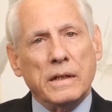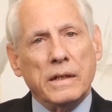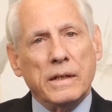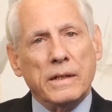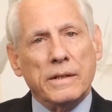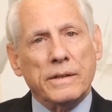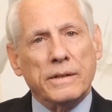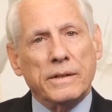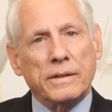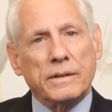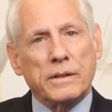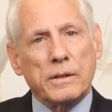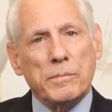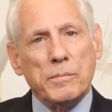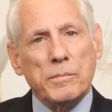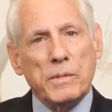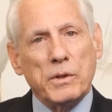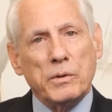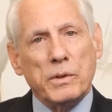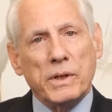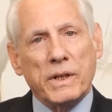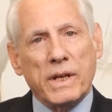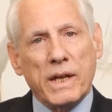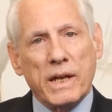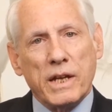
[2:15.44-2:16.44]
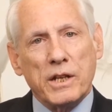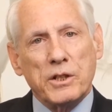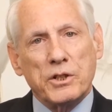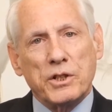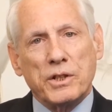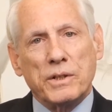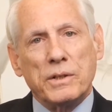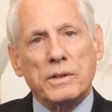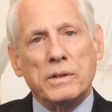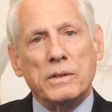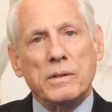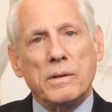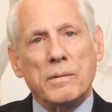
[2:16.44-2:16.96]
the
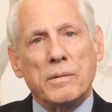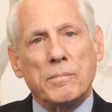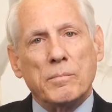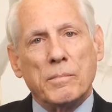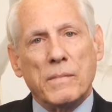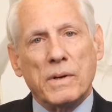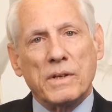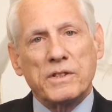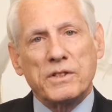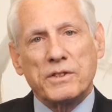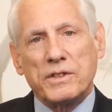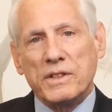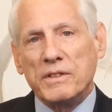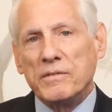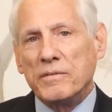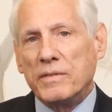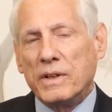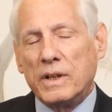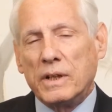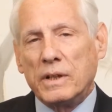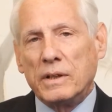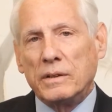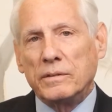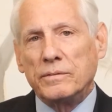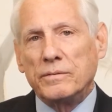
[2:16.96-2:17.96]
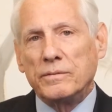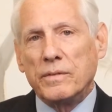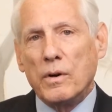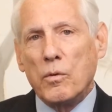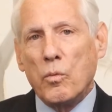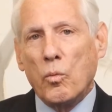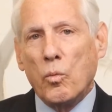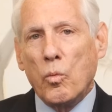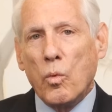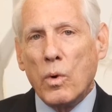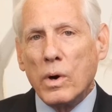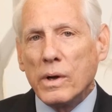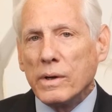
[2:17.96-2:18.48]
communication must involve
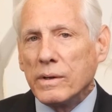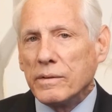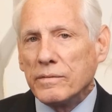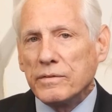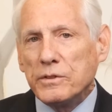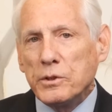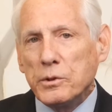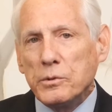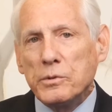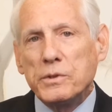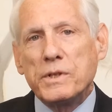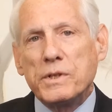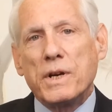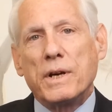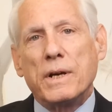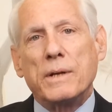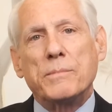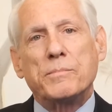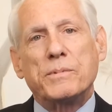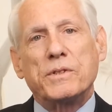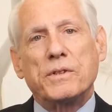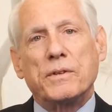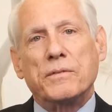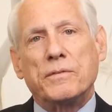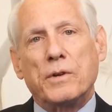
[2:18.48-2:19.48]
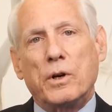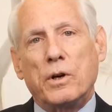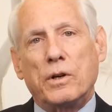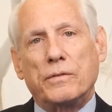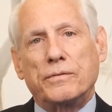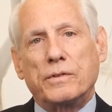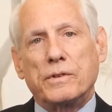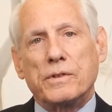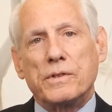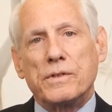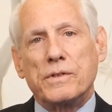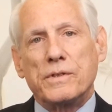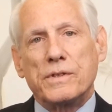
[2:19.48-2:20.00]
one of two types of
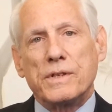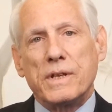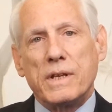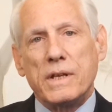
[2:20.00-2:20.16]
offers,